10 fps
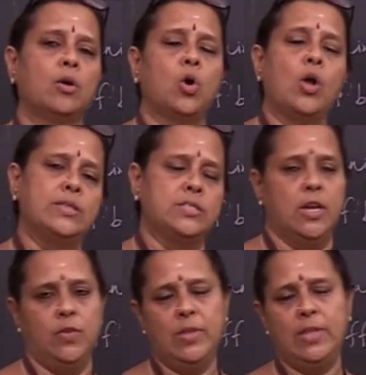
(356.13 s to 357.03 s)

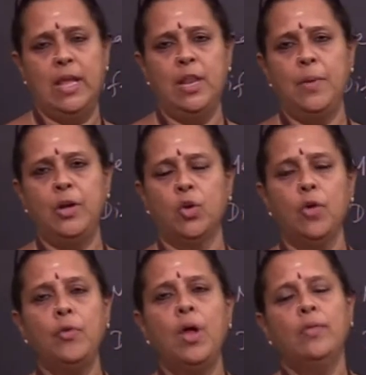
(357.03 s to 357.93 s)
constant, with the element
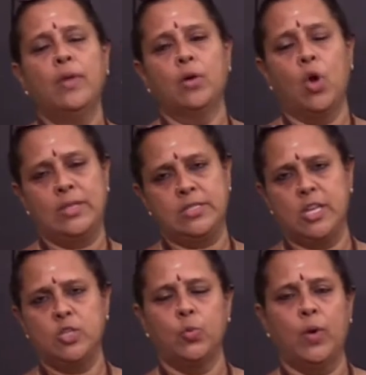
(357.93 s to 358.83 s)
of the
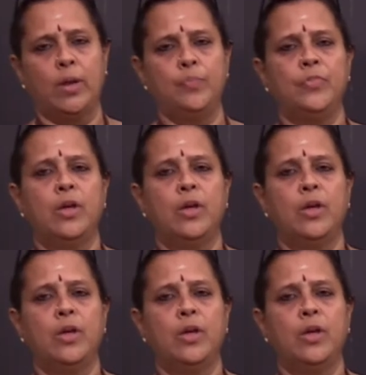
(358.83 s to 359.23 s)
constant one,